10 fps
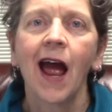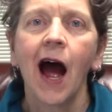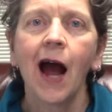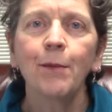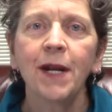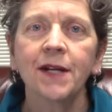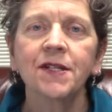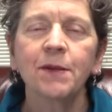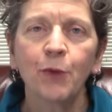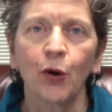I'm
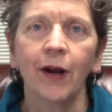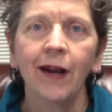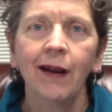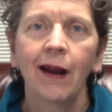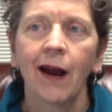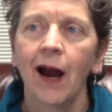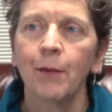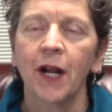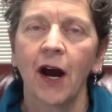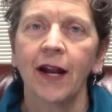Nancy Murray.
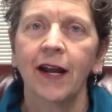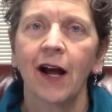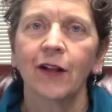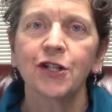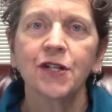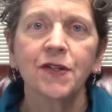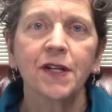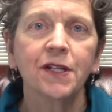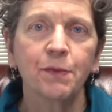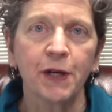I'm an audiologist
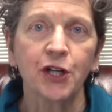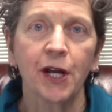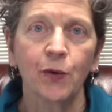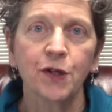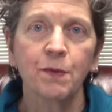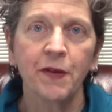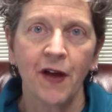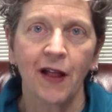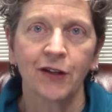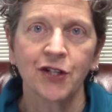and a speech-language
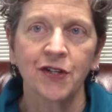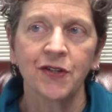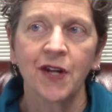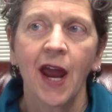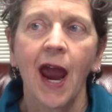pathologist,